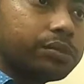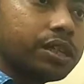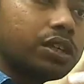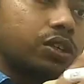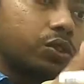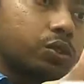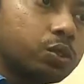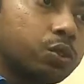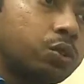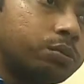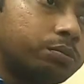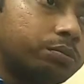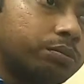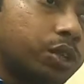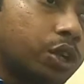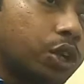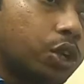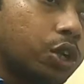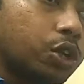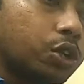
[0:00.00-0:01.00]
the room
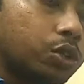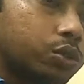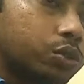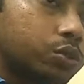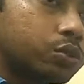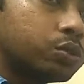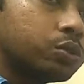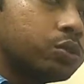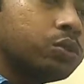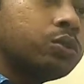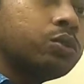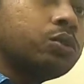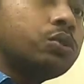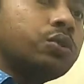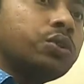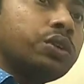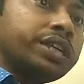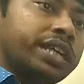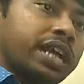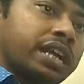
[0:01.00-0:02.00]
to
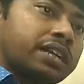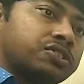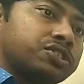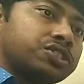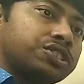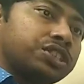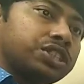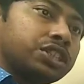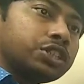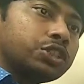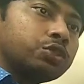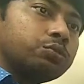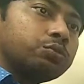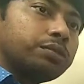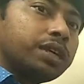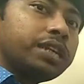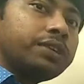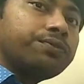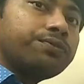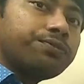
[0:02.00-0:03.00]
air conditioning
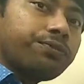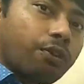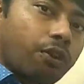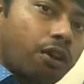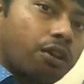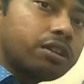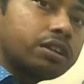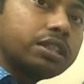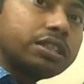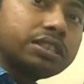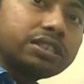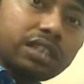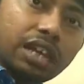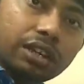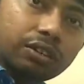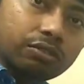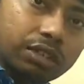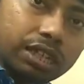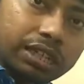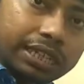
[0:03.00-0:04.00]
equipment for
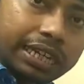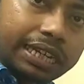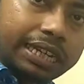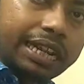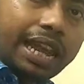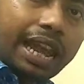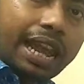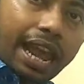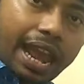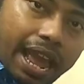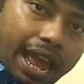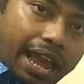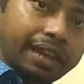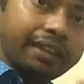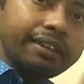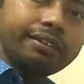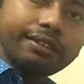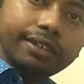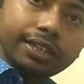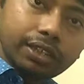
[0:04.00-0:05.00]
recirculated
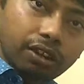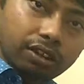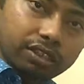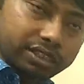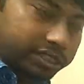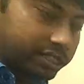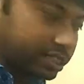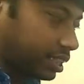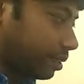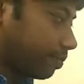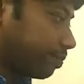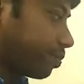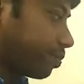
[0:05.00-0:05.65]
and reconditioned.